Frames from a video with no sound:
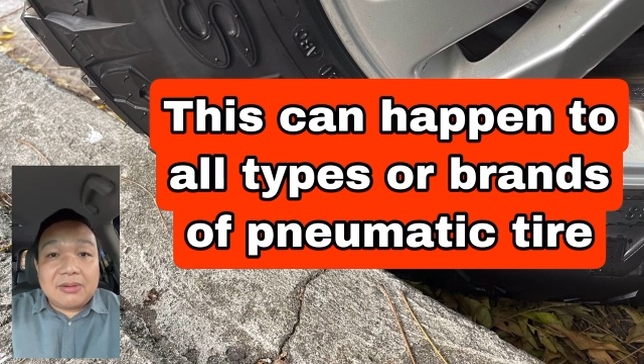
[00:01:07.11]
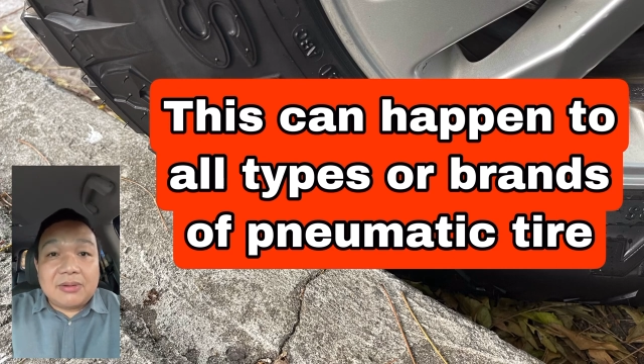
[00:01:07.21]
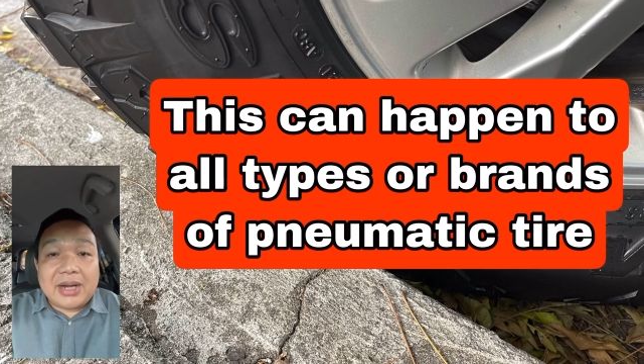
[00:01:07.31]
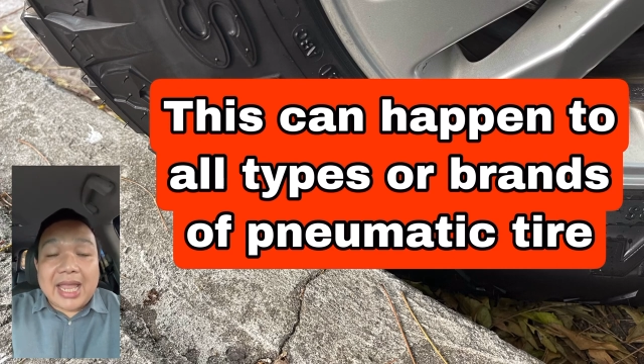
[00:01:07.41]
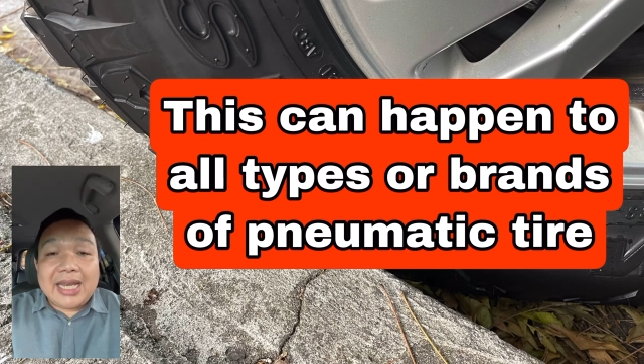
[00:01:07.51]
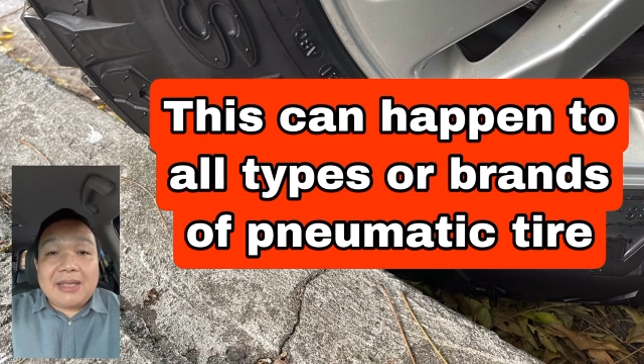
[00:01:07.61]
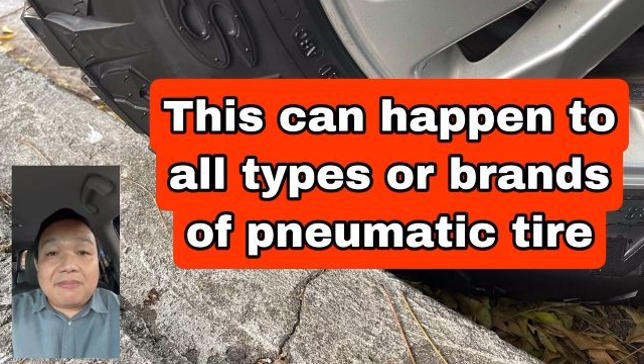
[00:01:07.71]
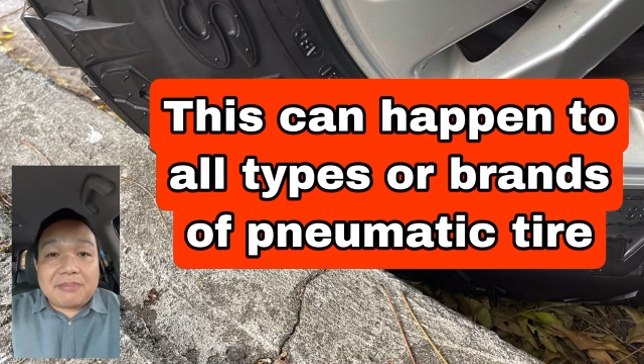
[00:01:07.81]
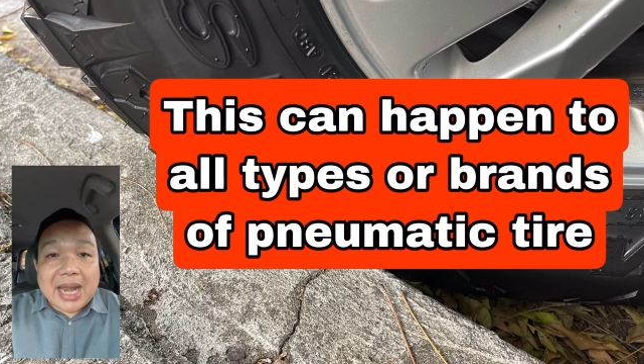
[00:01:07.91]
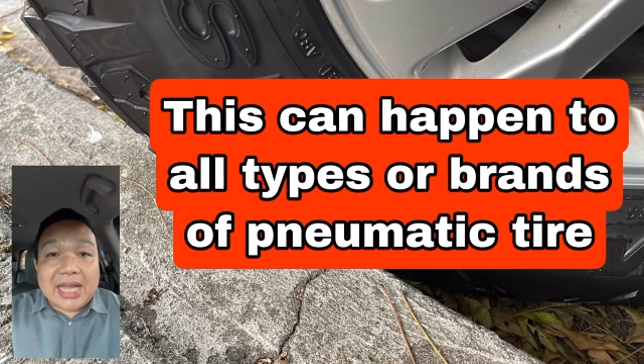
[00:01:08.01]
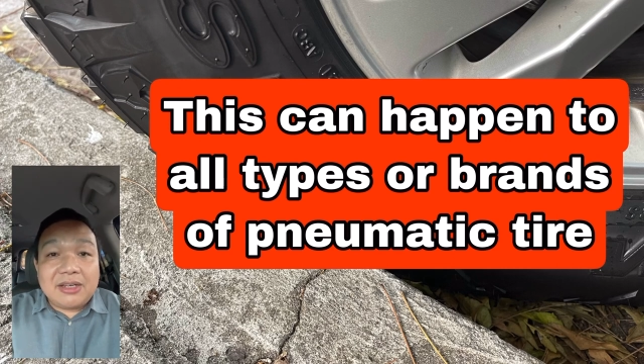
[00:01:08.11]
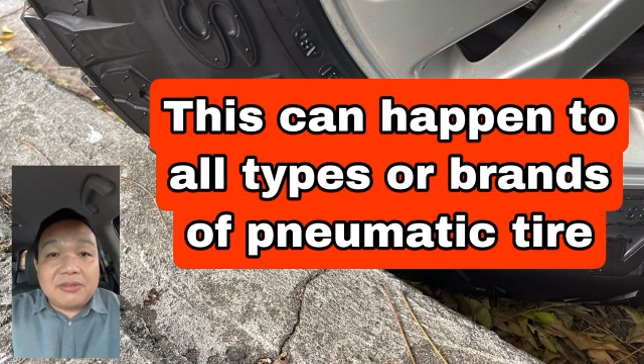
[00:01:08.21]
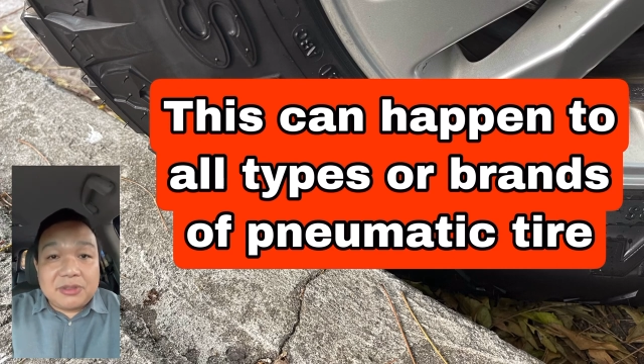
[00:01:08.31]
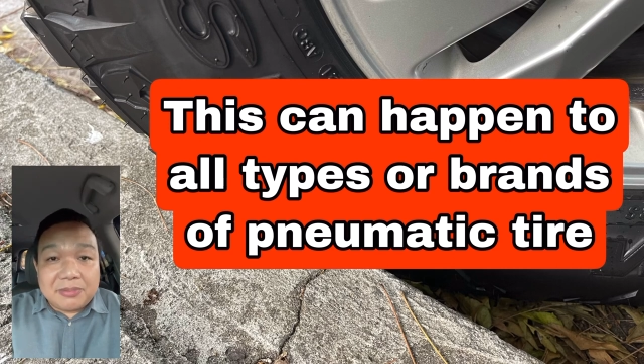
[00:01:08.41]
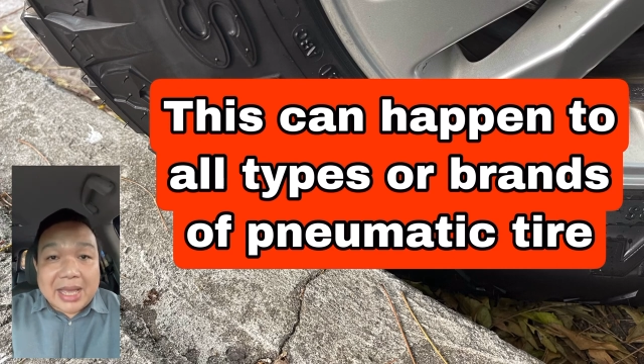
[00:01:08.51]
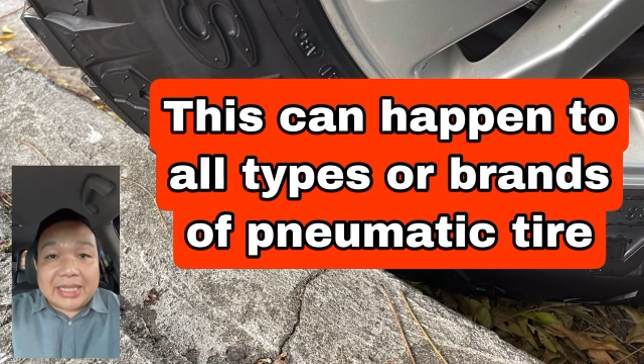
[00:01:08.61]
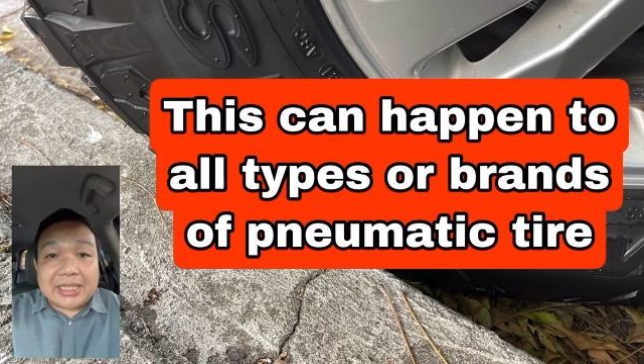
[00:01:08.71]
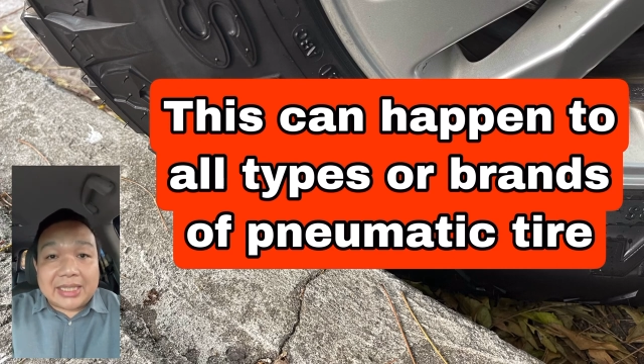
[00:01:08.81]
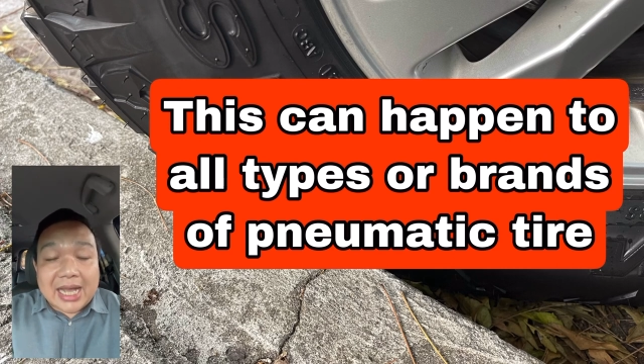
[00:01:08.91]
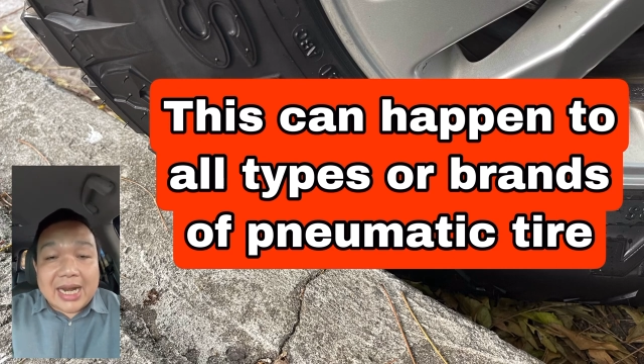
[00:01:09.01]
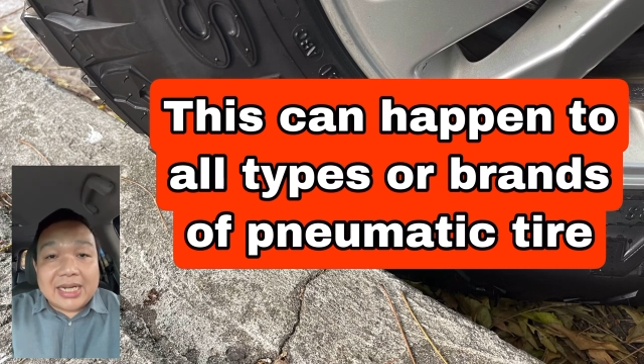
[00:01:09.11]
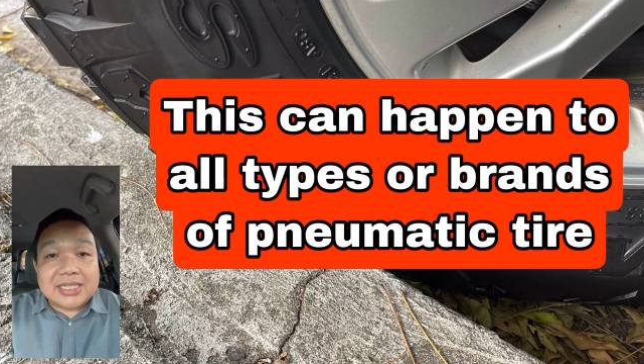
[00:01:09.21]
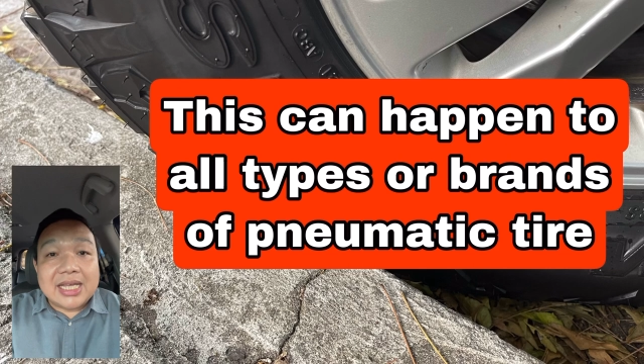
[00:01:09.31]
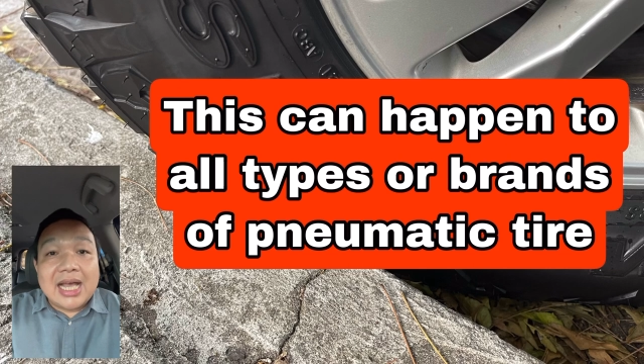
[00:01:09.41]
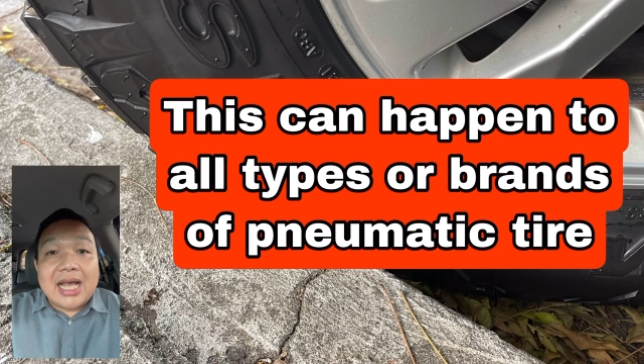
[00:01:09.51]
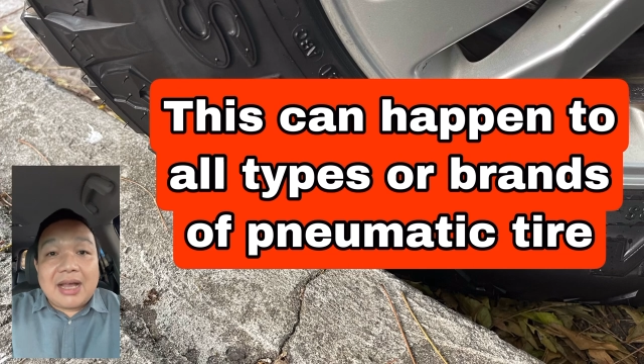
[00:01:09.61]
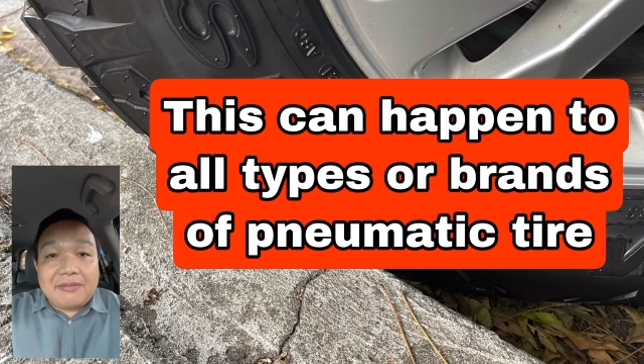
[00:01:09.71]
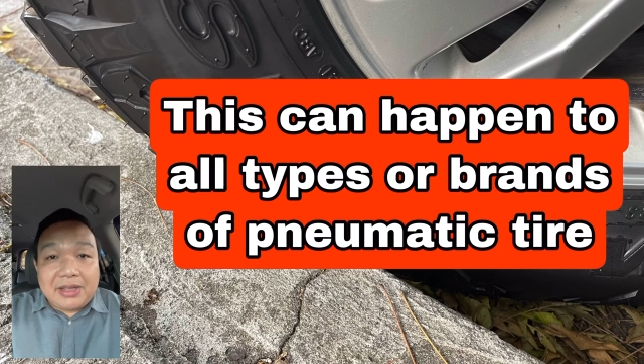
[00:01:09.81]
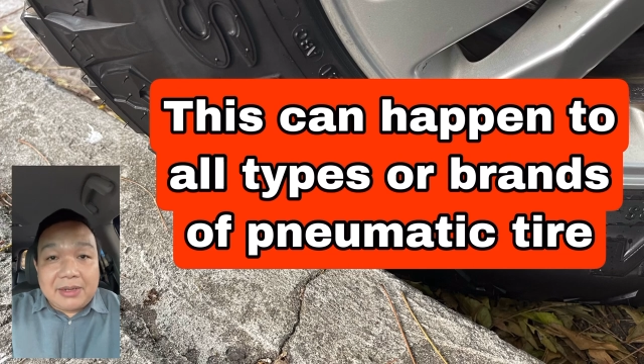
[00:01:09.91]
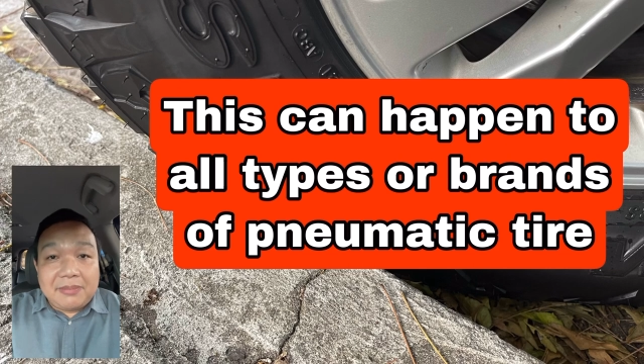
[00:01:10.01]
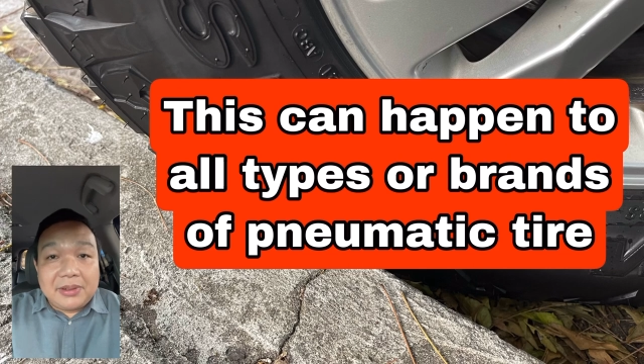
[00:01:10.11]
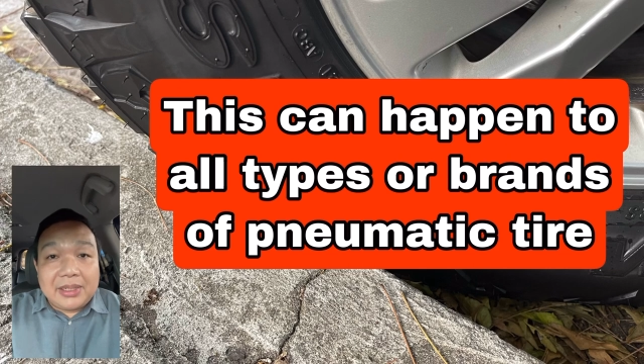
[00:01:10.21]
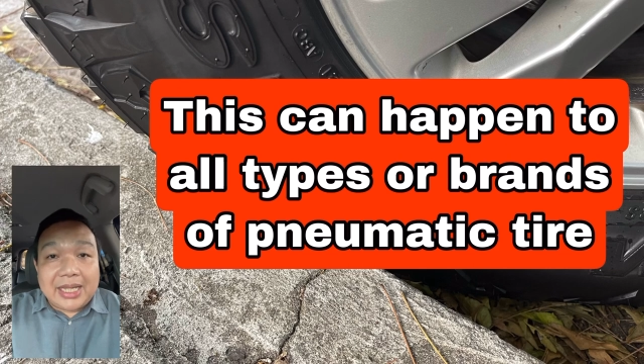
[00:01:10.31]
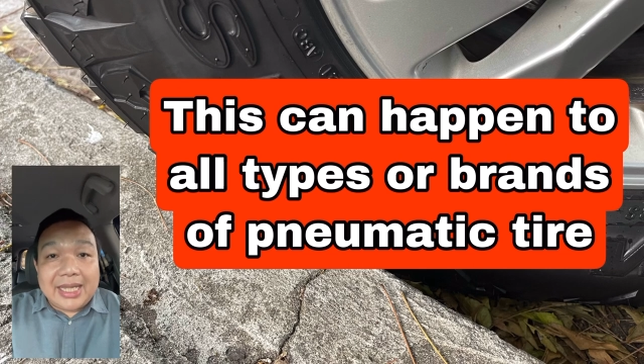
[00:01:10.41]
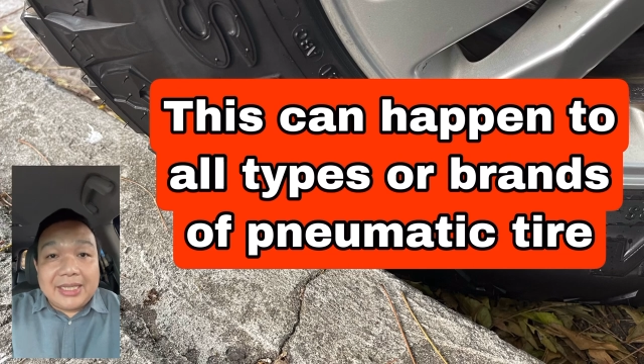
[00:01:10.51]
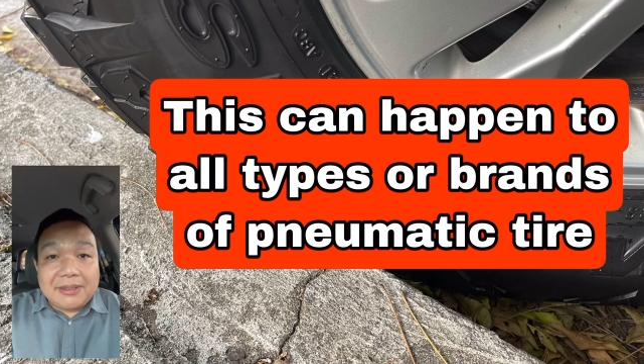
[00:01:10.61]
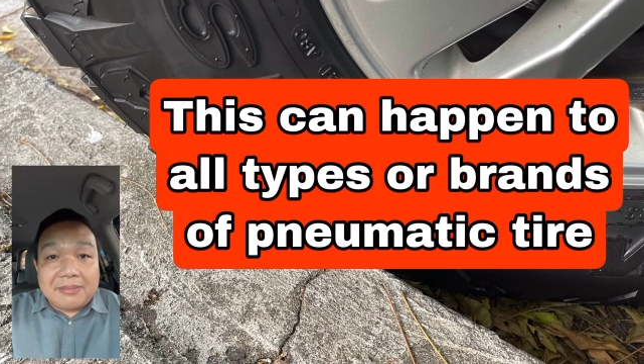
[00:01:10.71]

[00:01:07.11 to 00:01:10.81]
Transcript: or any brand of pneumatic tires available in the